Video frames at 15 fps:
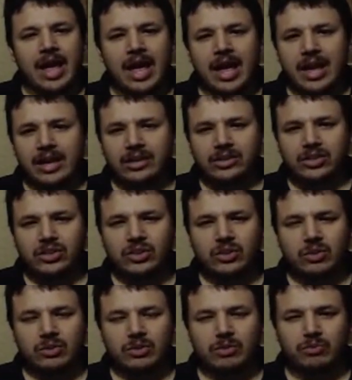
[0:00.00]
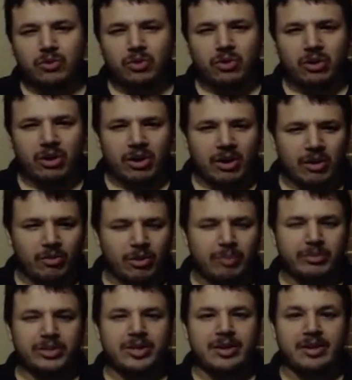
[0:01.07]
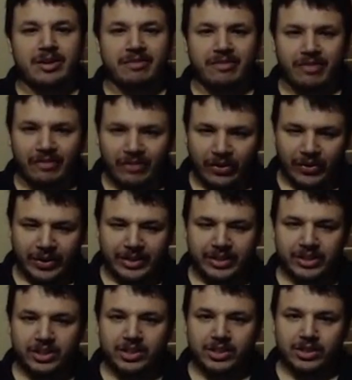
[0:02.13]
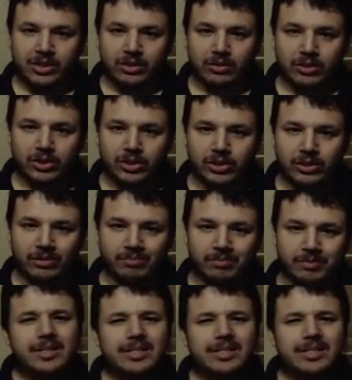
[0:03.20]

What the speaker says: a suit more representative of her indigenous culture.